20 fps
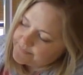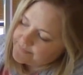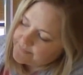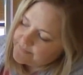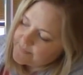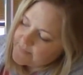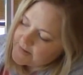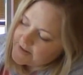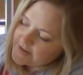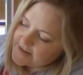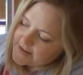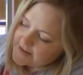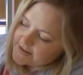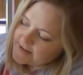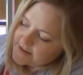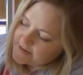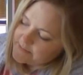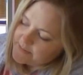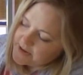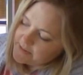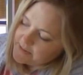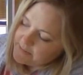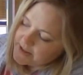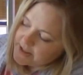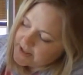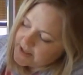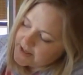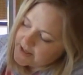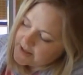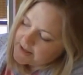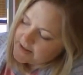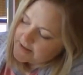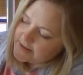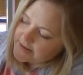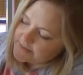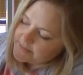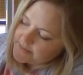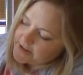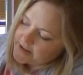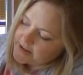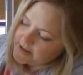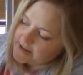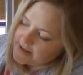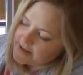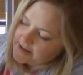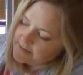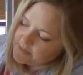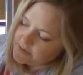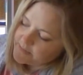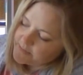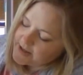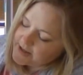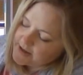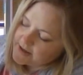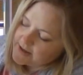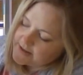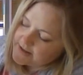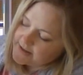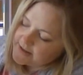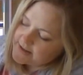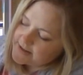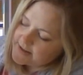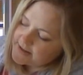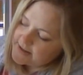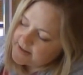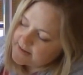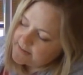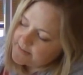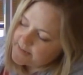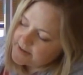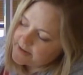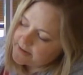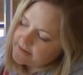This is going to be a blend, so I'm going to label my consonants in the middle,